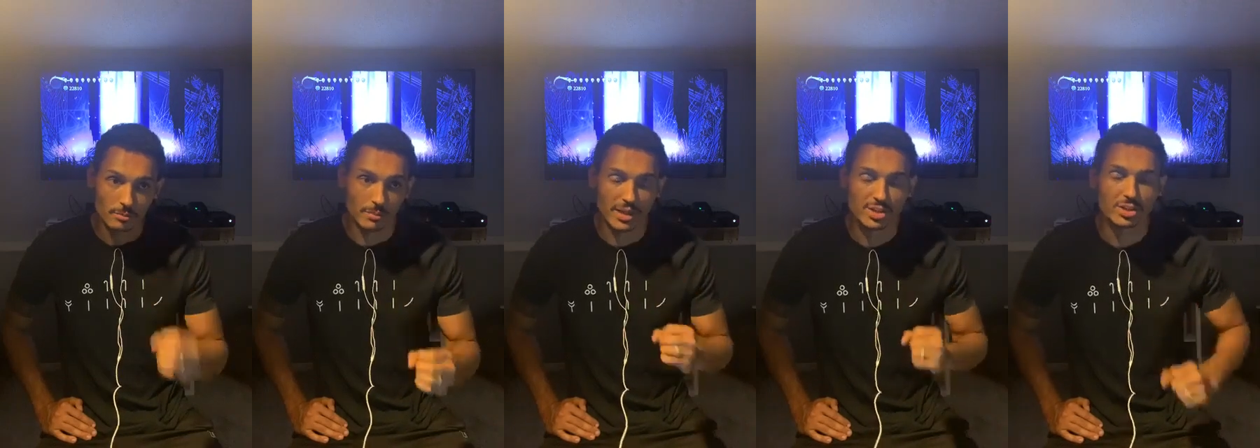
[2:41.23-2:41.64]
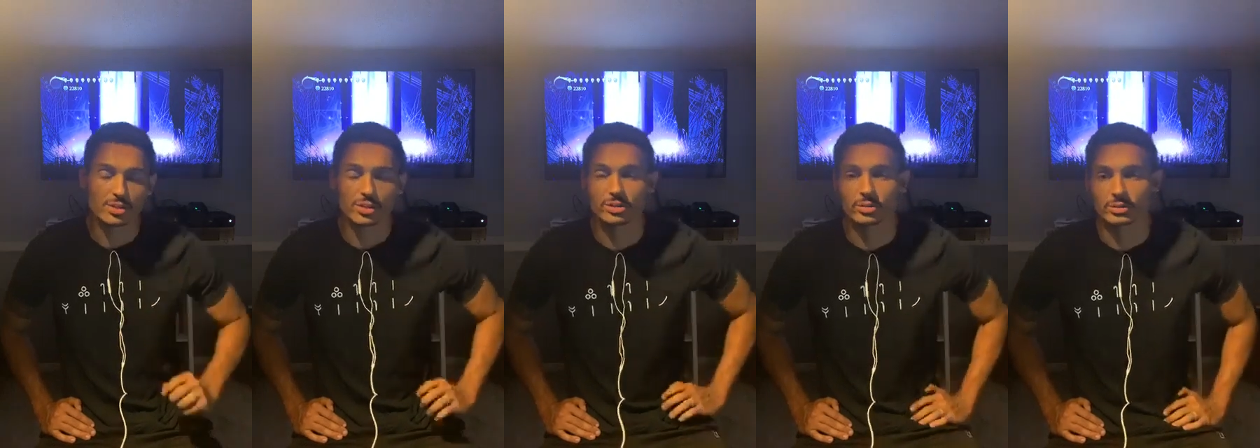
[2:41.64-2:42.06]

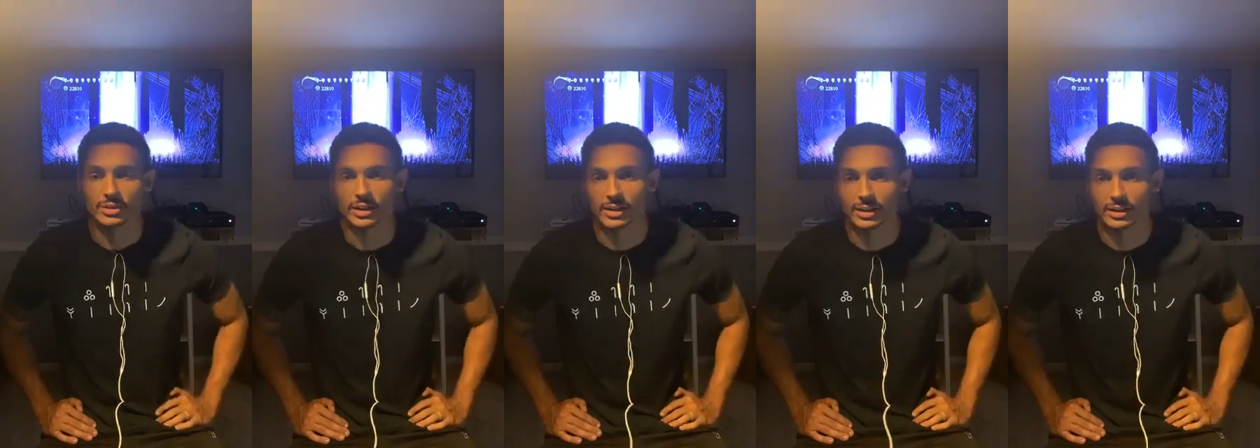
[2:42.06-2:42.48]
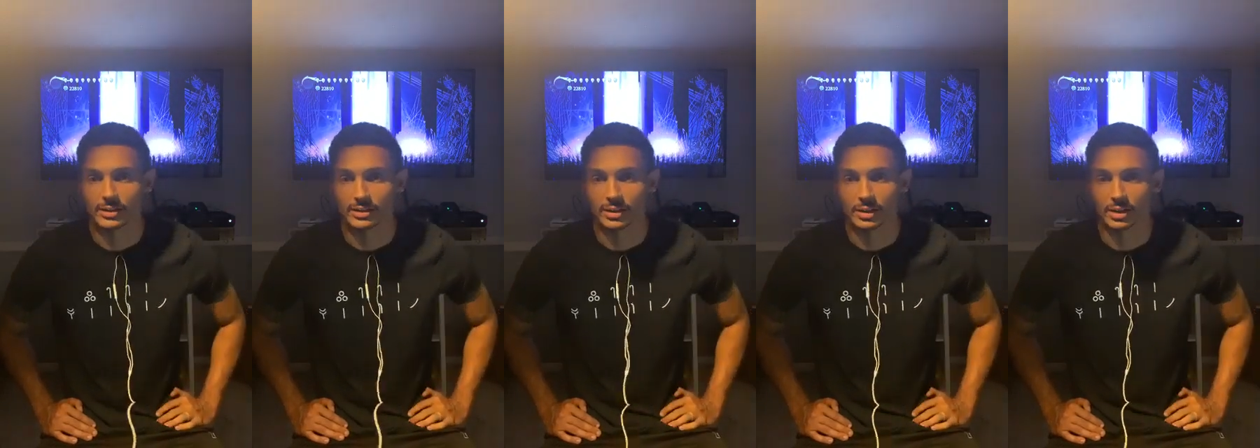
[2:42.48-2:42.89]
you don't take
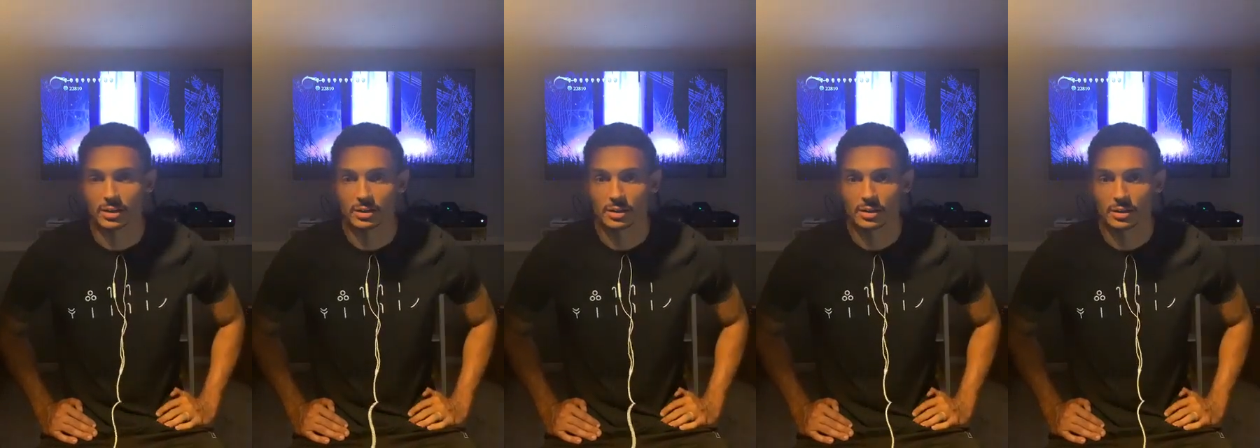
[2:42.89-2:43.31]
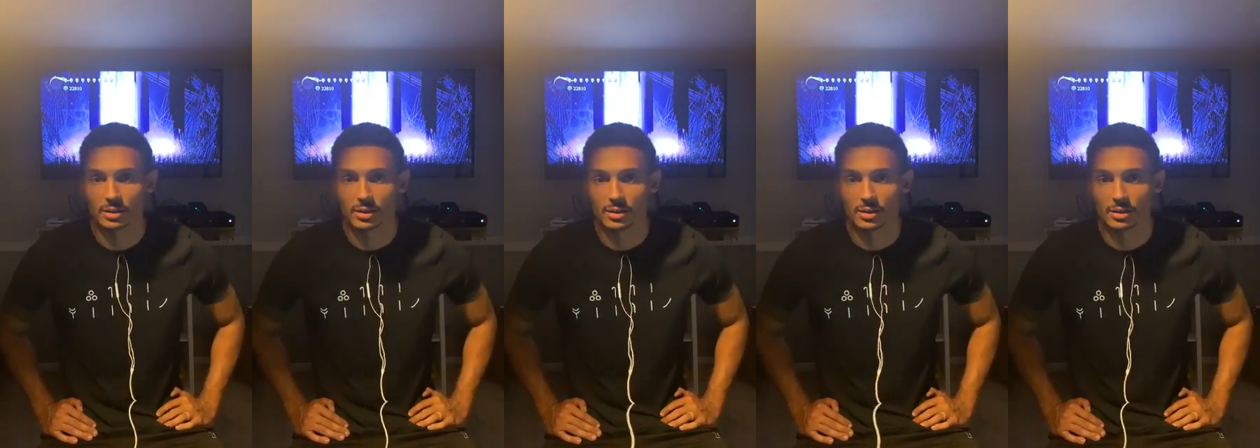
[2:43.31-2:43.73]
anything
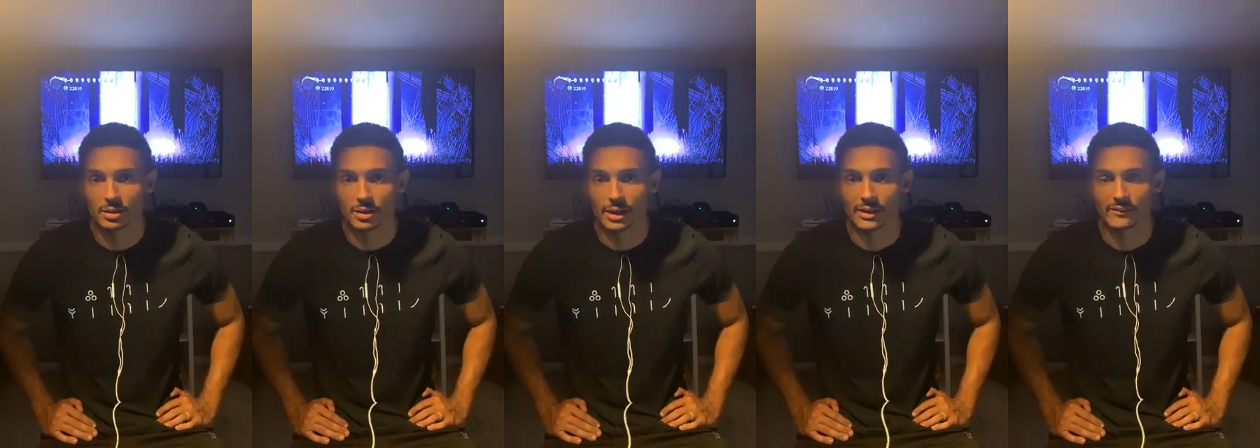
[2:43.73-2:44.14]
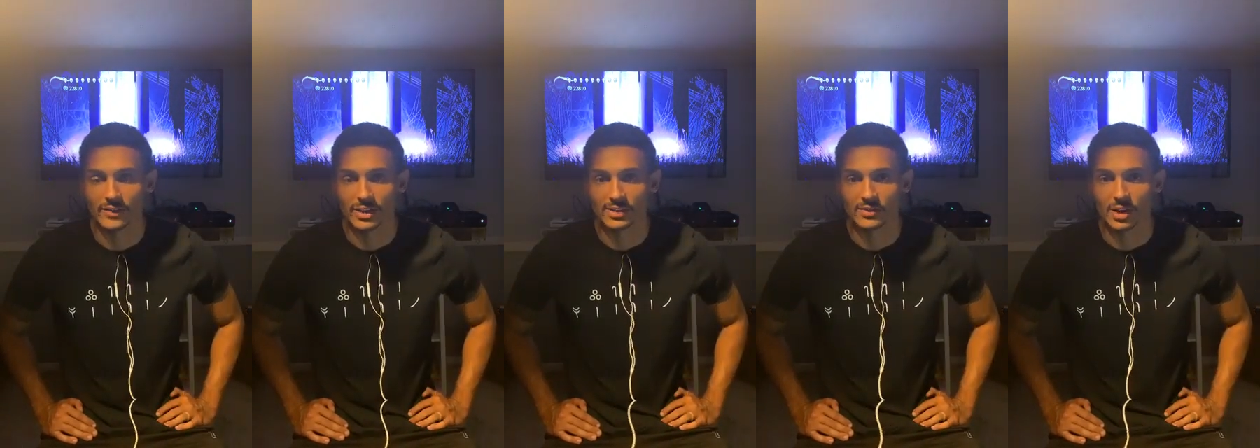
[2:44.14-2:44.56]
at
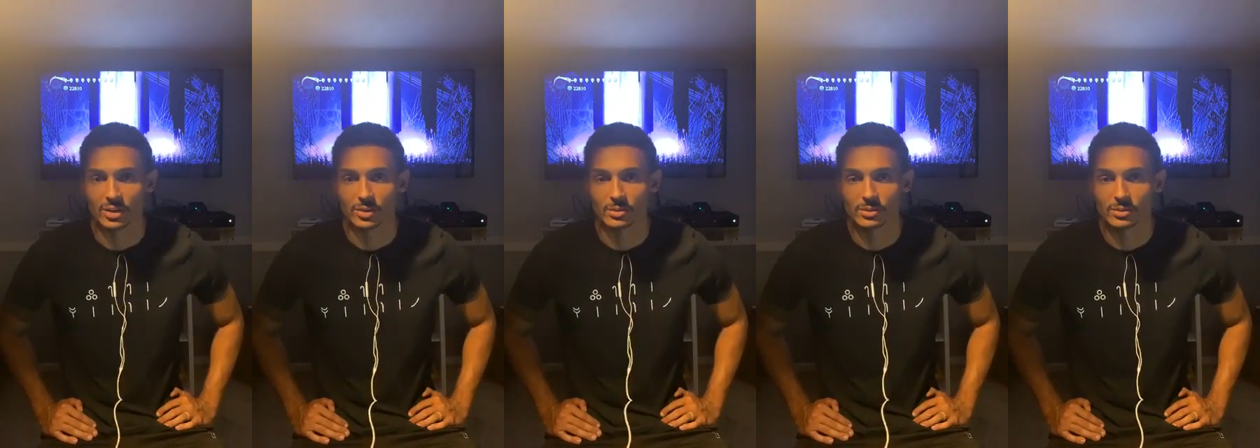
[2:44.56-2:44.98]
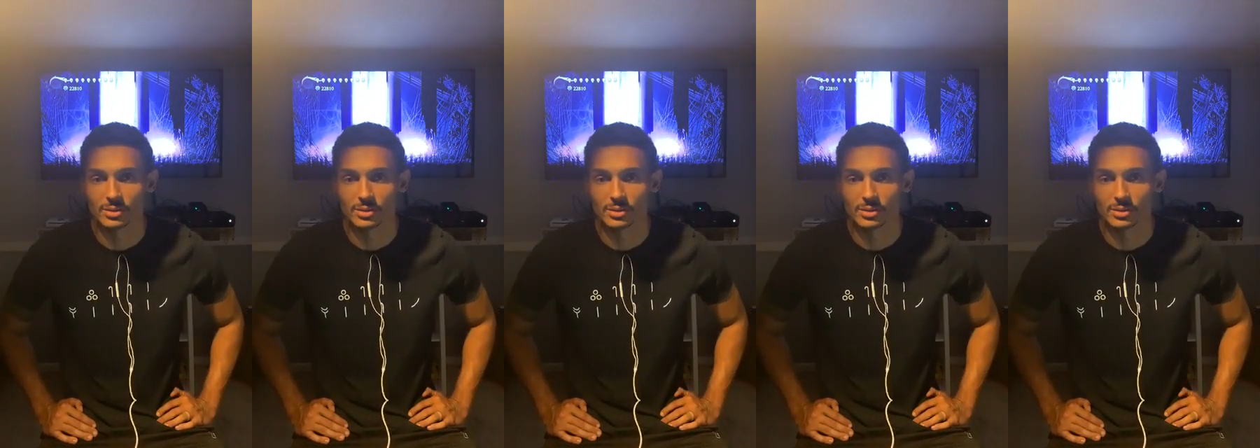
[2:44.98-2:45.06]
face value.